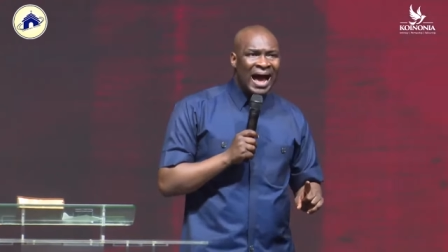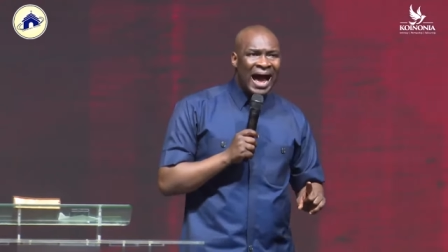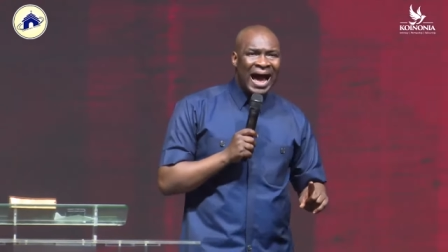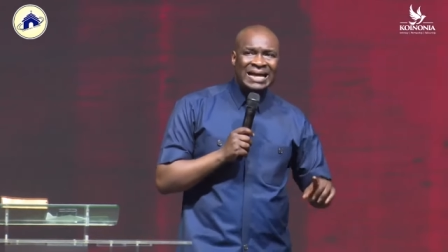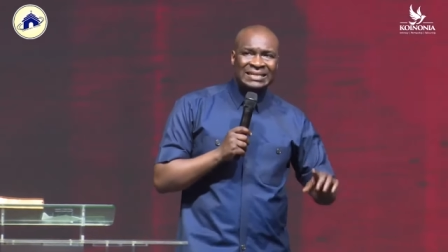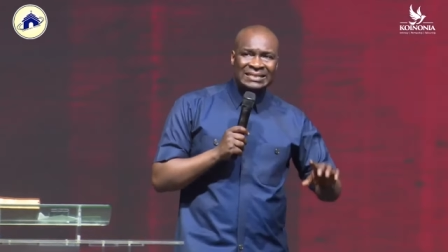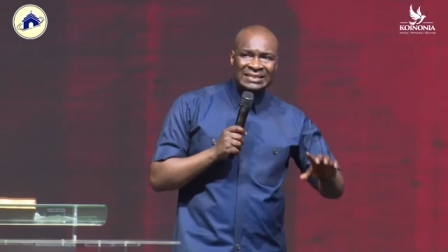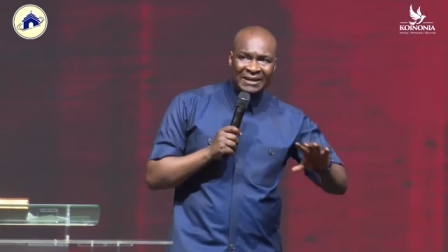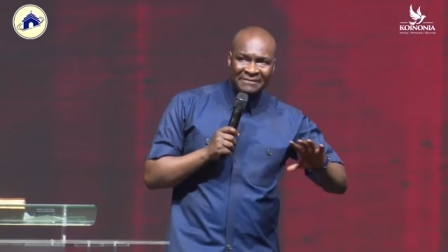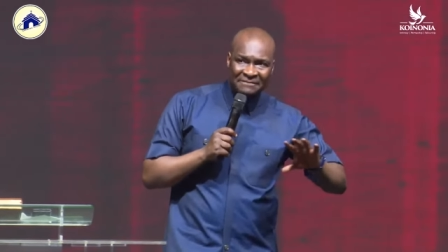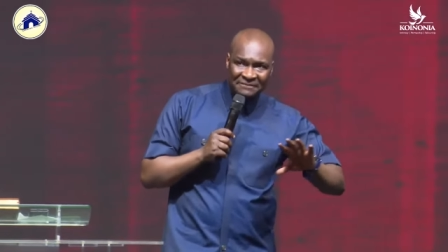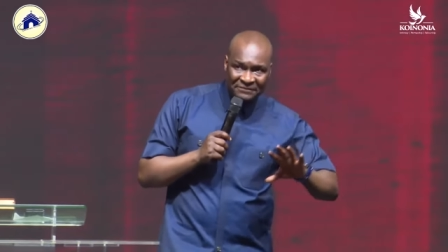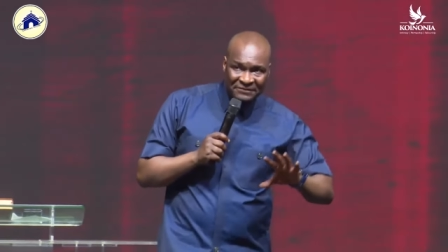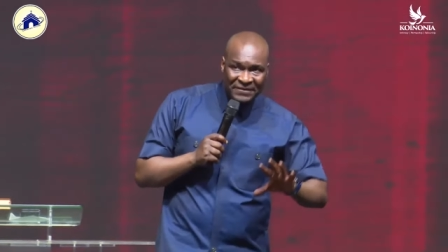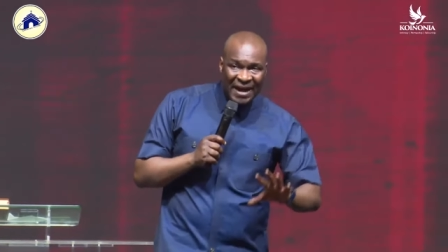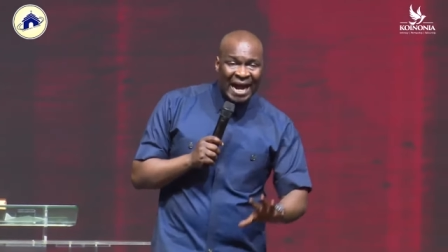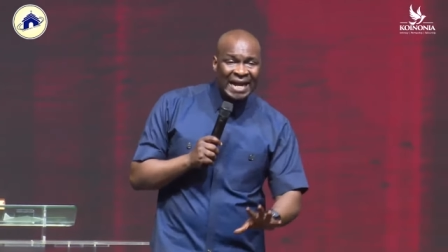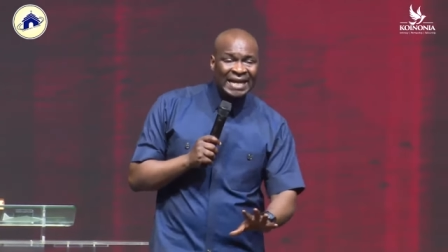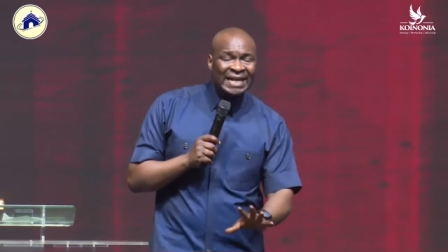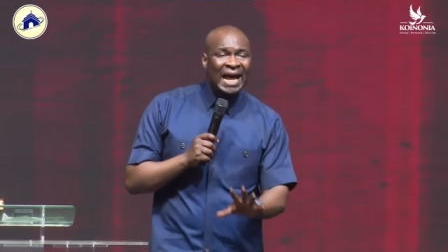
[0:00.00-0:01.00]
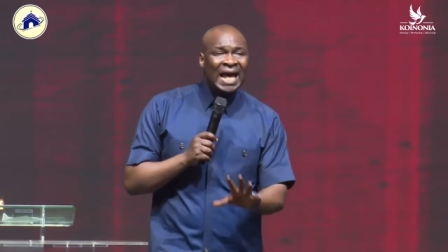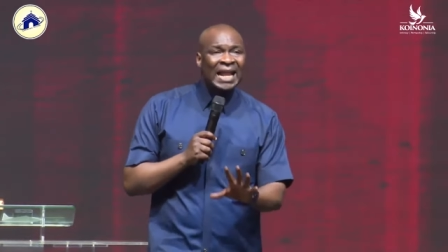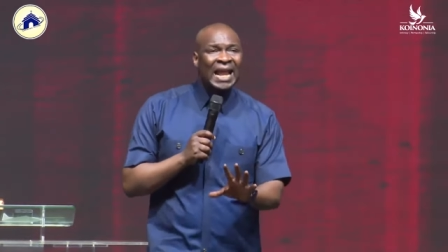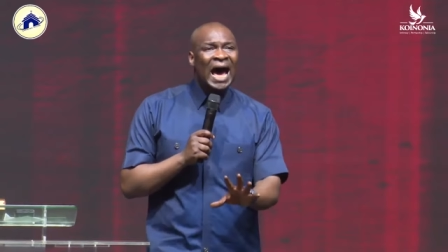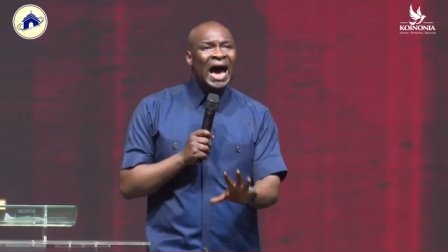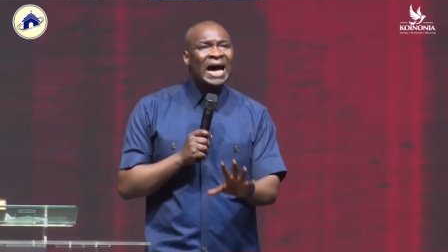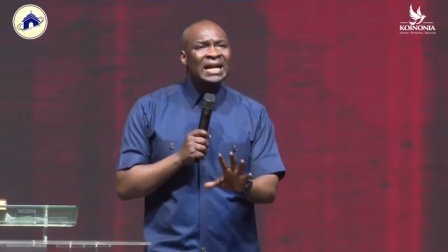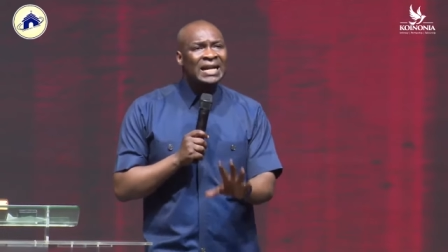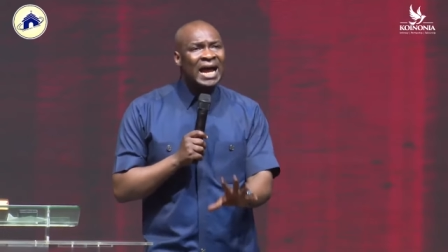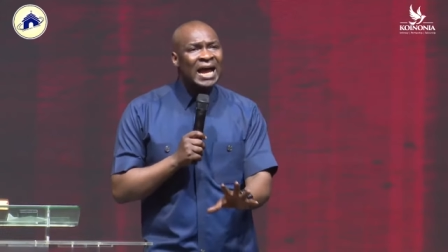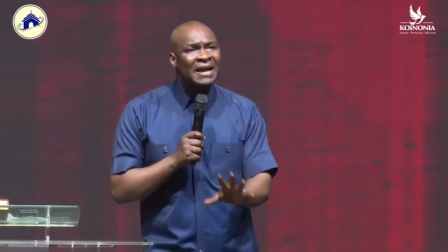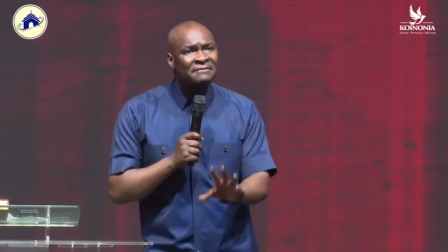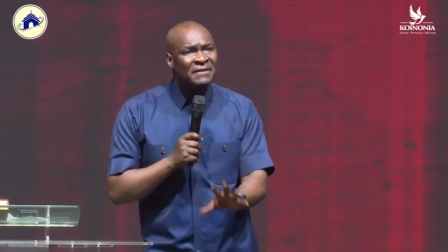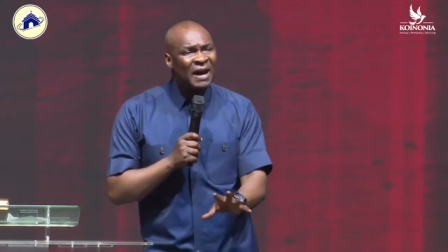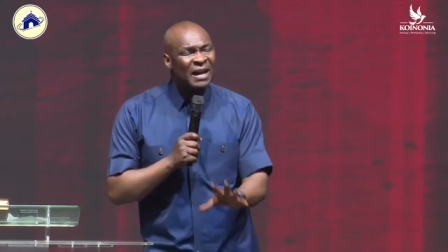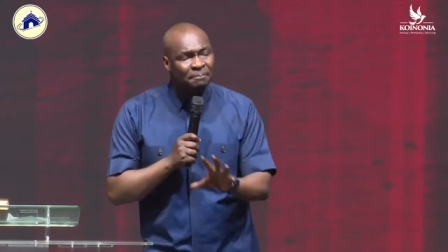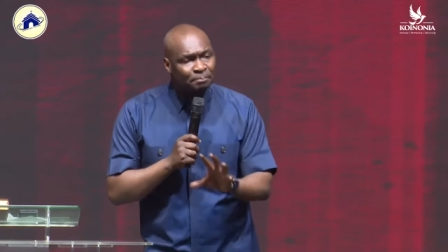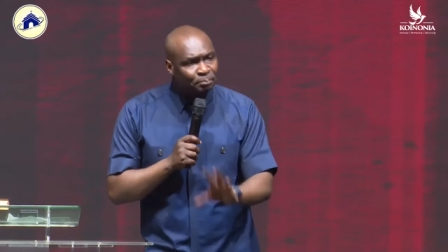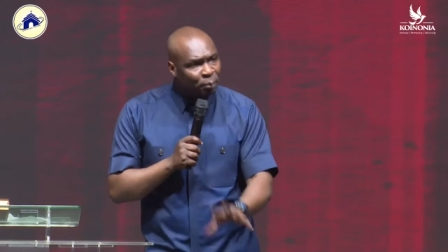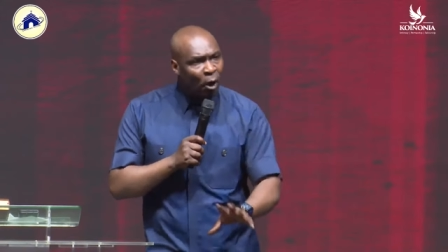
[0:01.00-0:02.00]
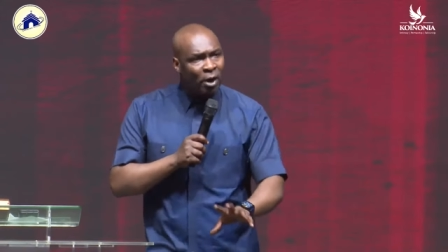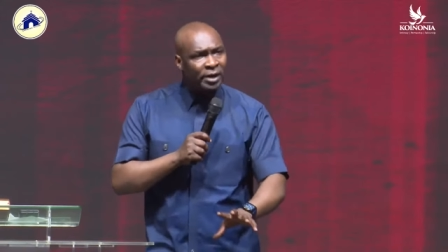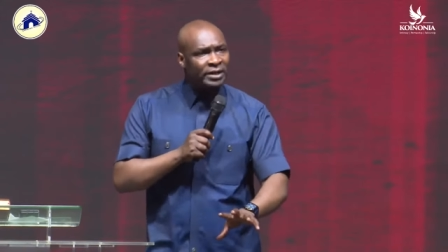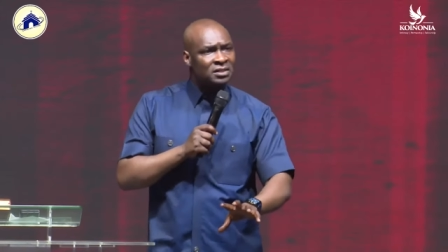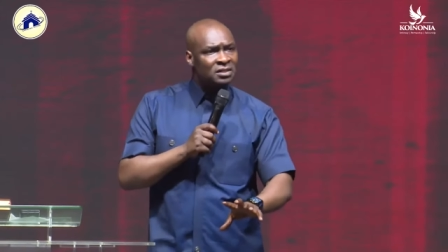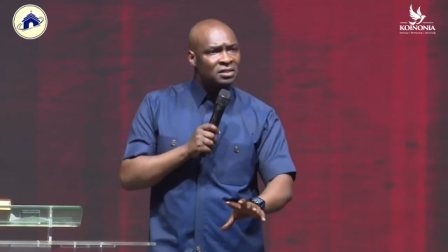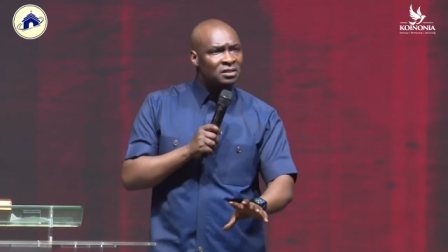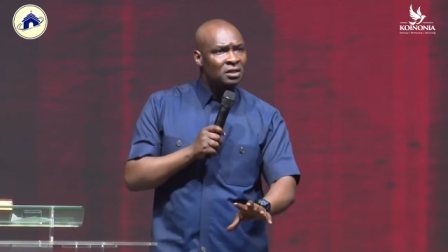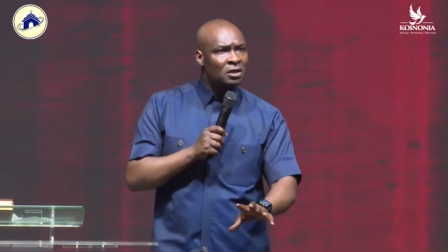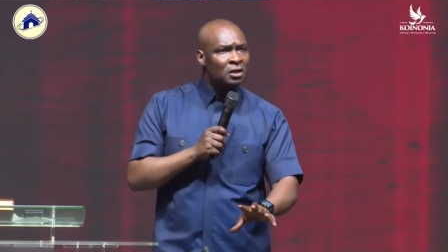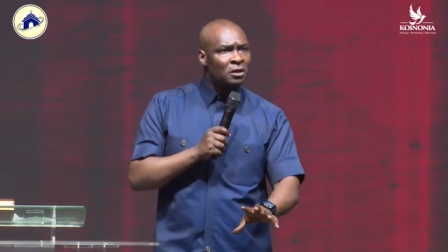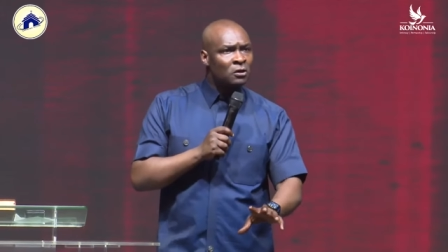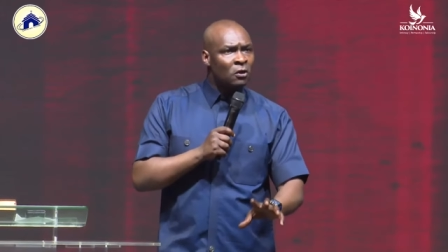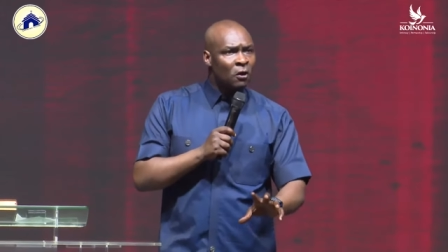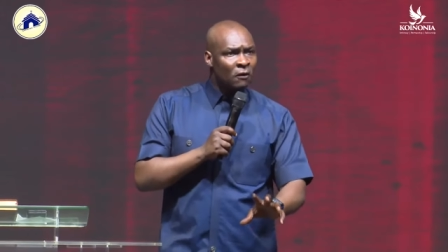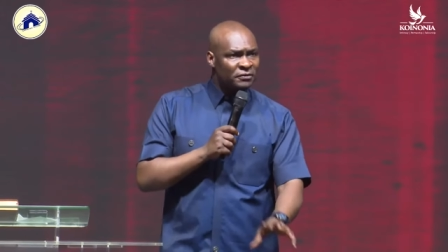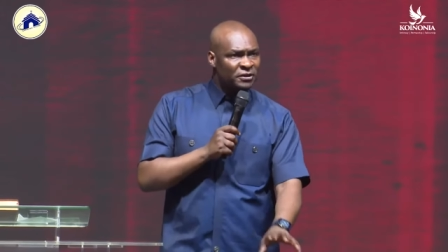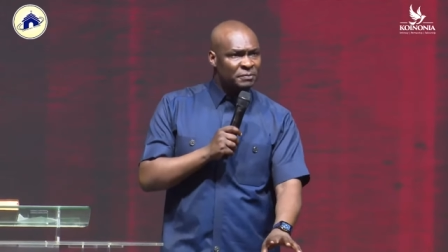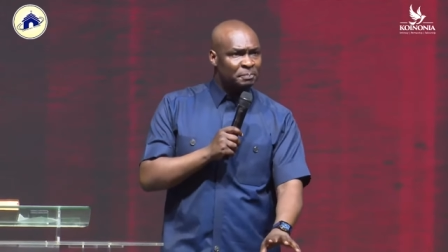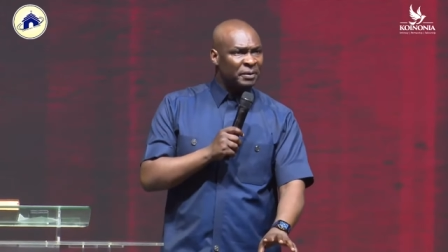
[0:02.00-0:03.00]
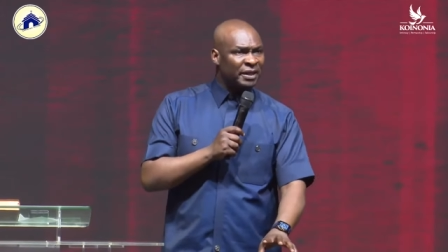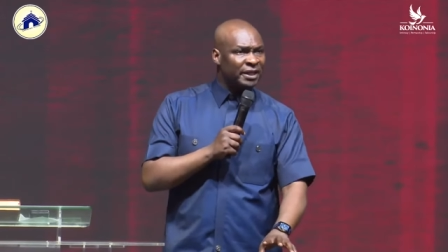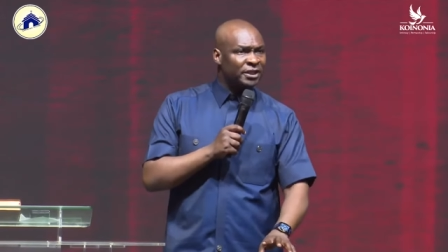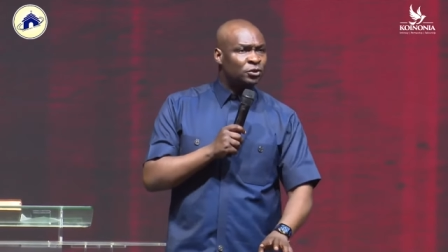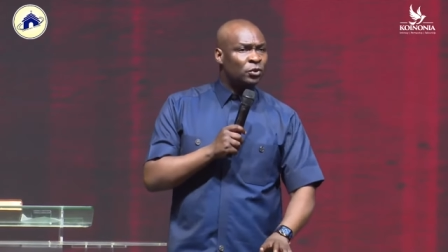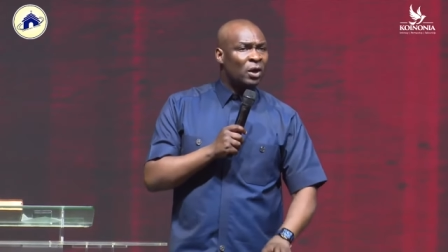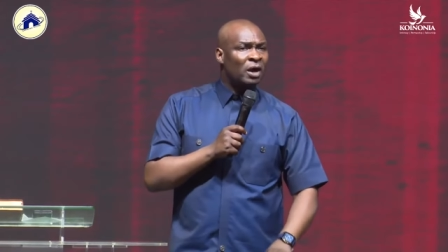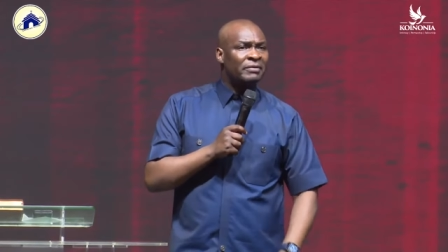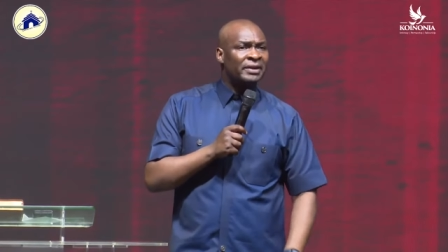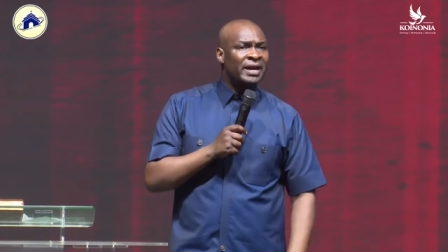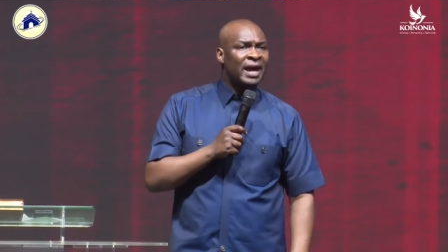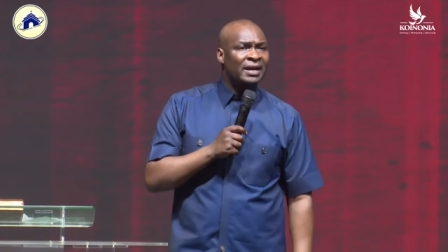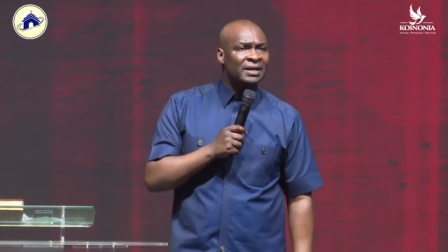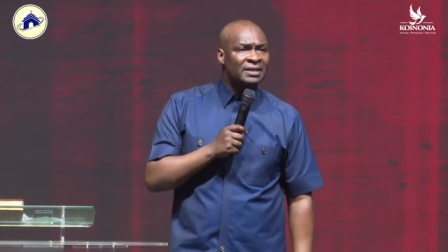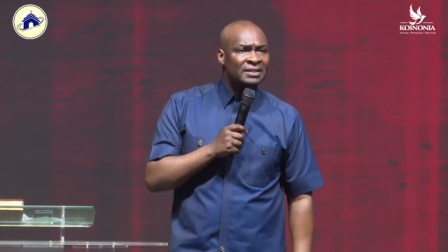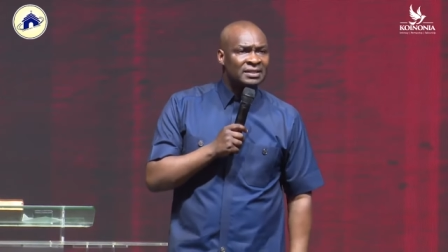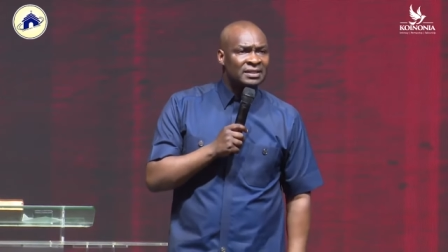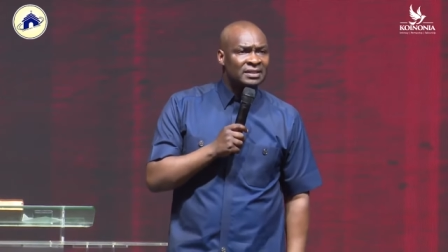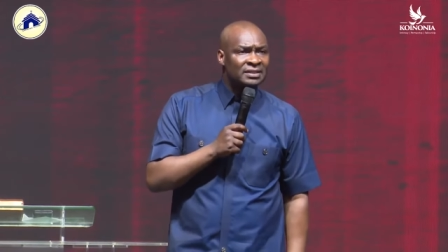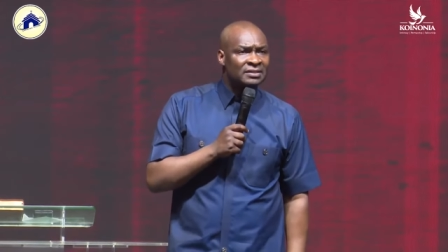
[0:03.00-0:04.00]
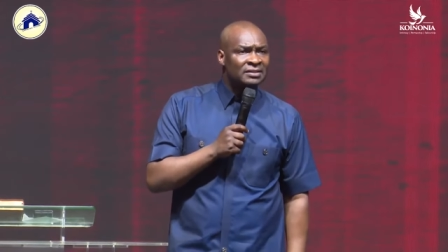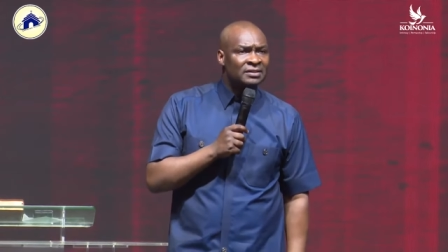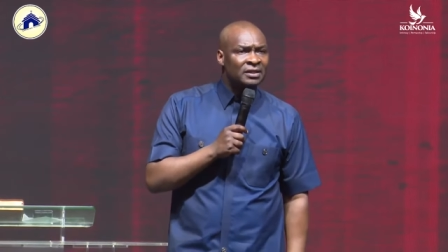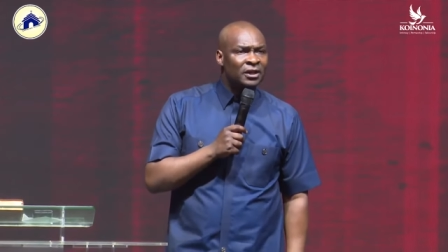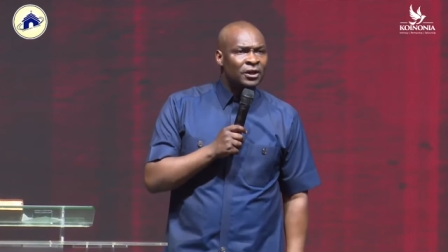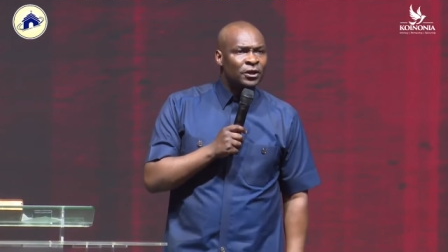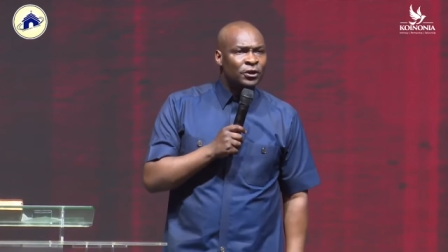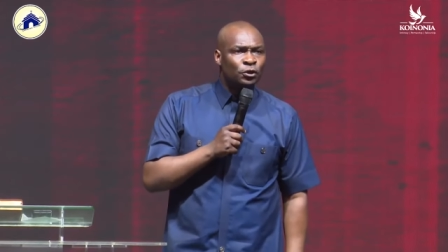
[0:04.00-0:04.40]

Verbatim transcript: as the final arrival point of spiritual realities.